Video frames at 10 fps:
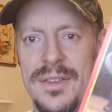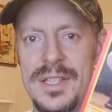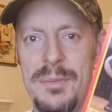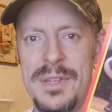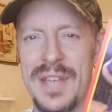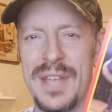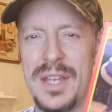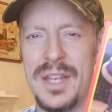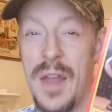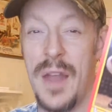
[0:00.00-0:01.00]
means
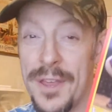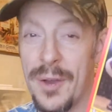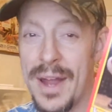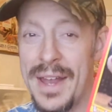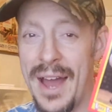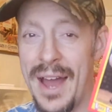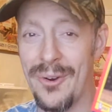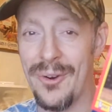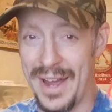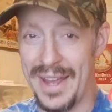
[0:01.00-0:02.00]
nothing right now,
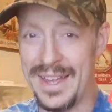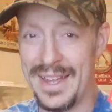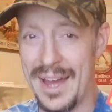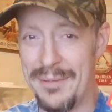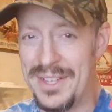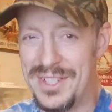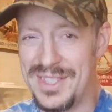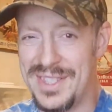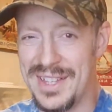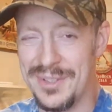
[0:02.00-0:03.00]
right? I mean, it just
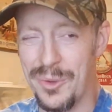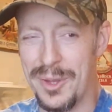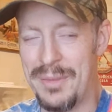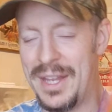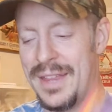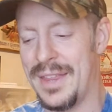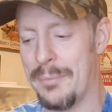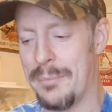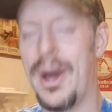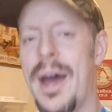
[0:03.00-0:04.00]
doesn't really mean anything.
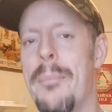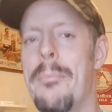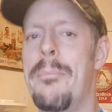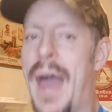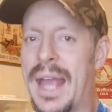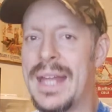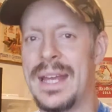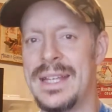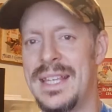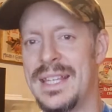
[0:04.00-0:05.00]
But back in
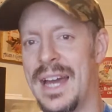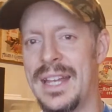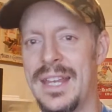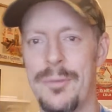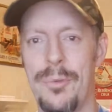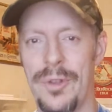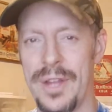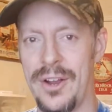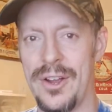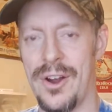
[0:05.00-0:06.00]
1990, you pull a
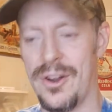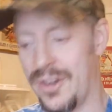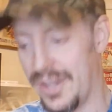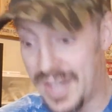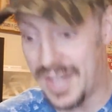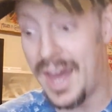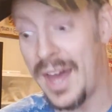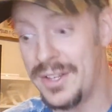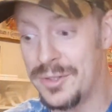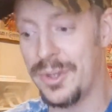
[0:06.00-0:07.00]
Gary Carter, you're like, yeah,
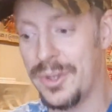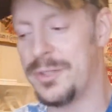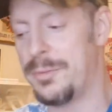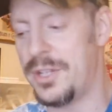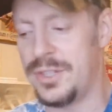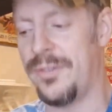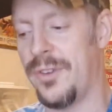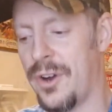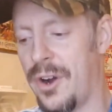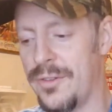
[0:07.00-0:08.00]
he's really cool, especially if you're a
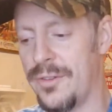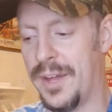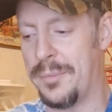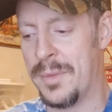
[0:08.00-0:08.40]
Carter fan.